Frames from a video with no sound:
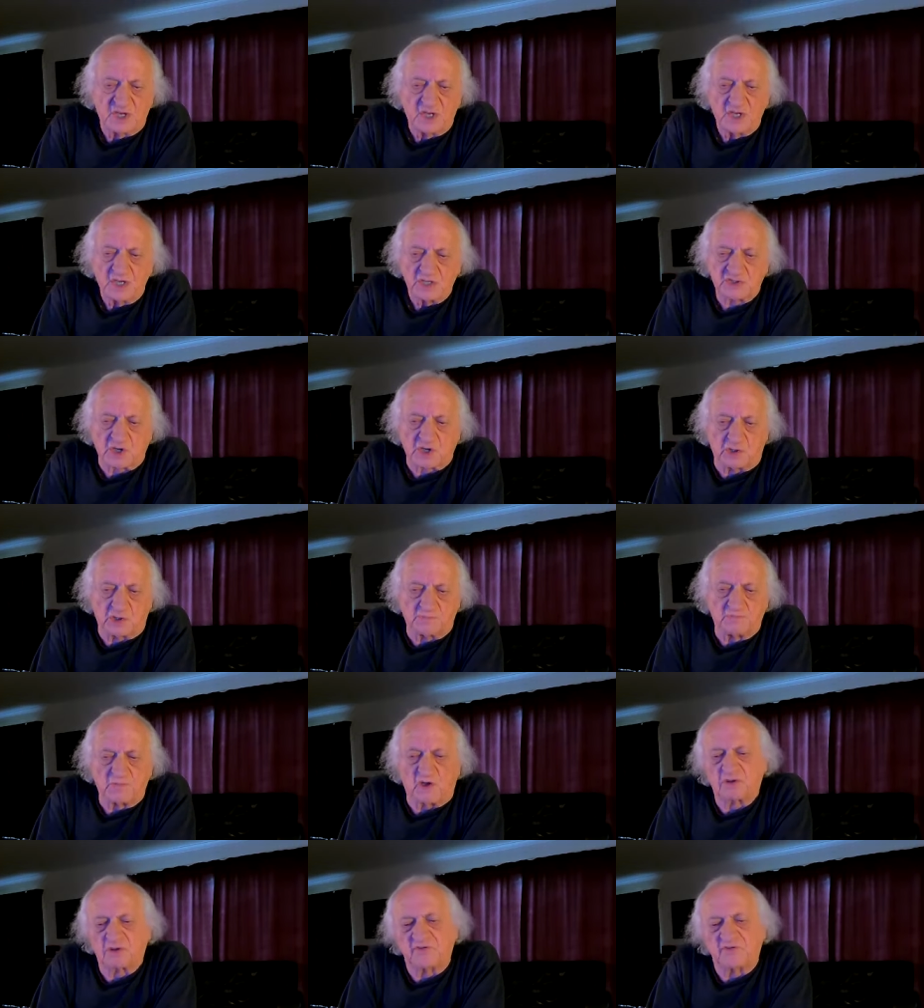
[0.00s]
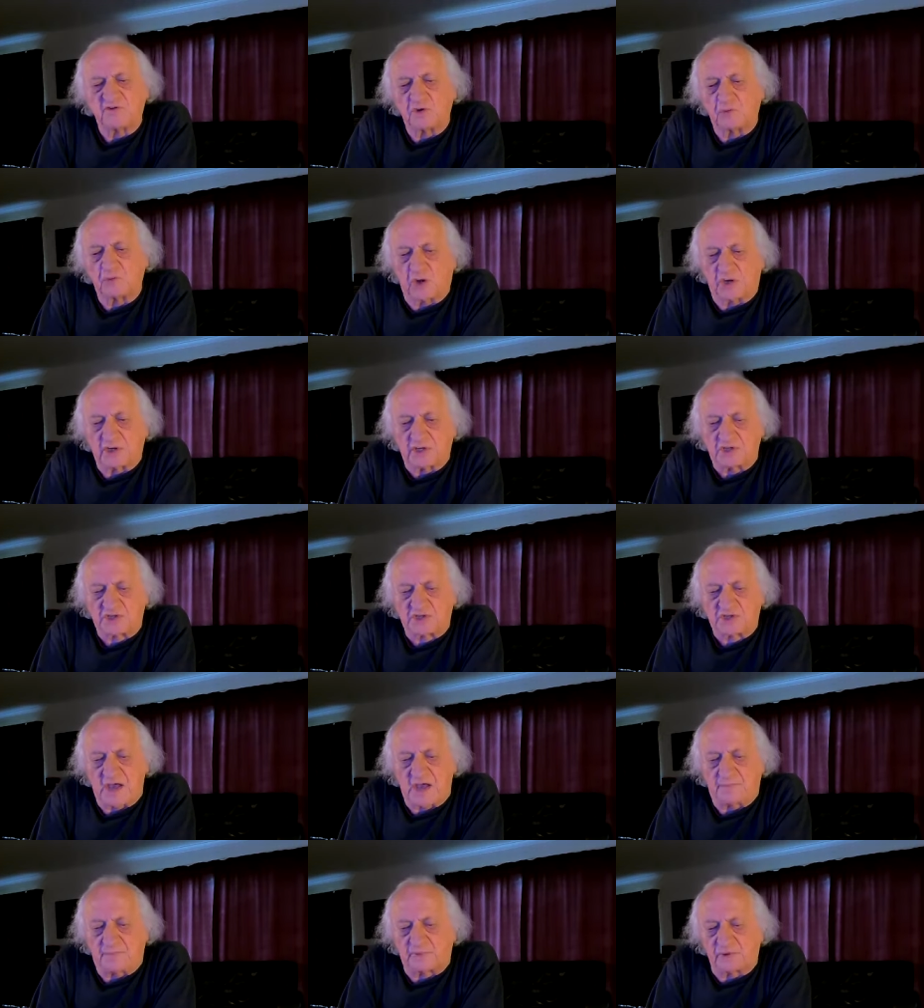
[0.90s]
So I'll give you one
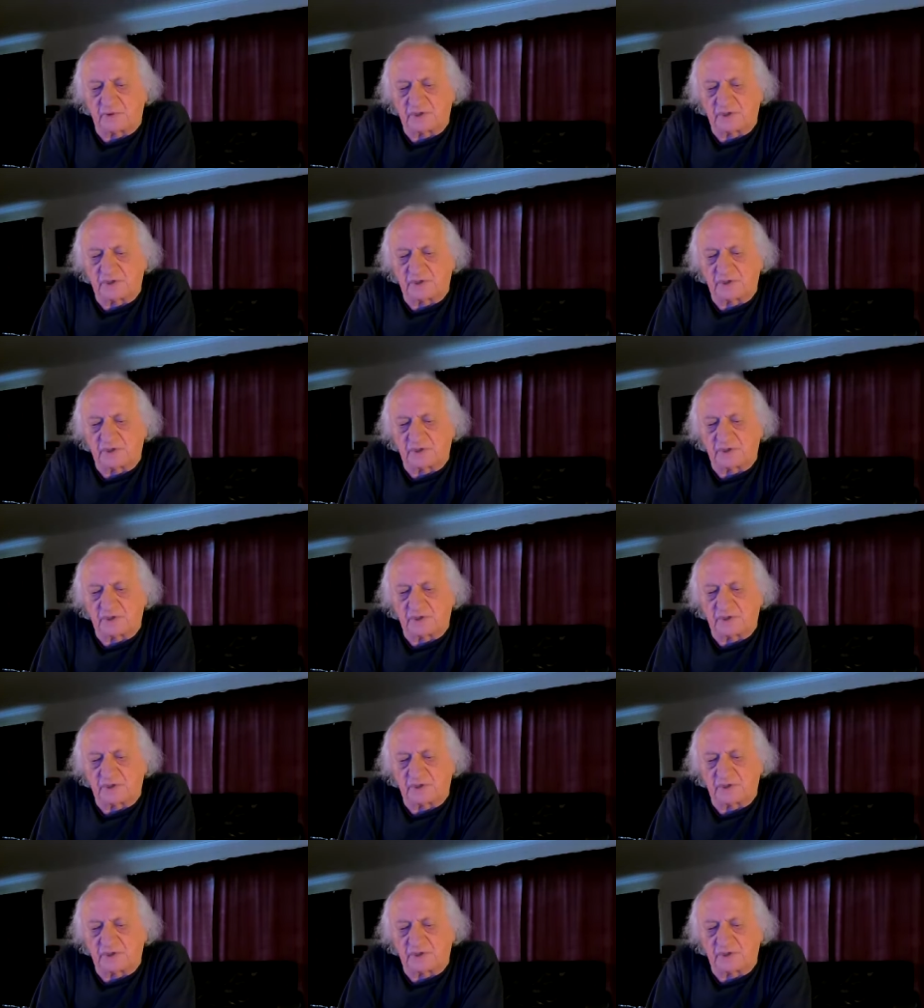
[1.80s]
example.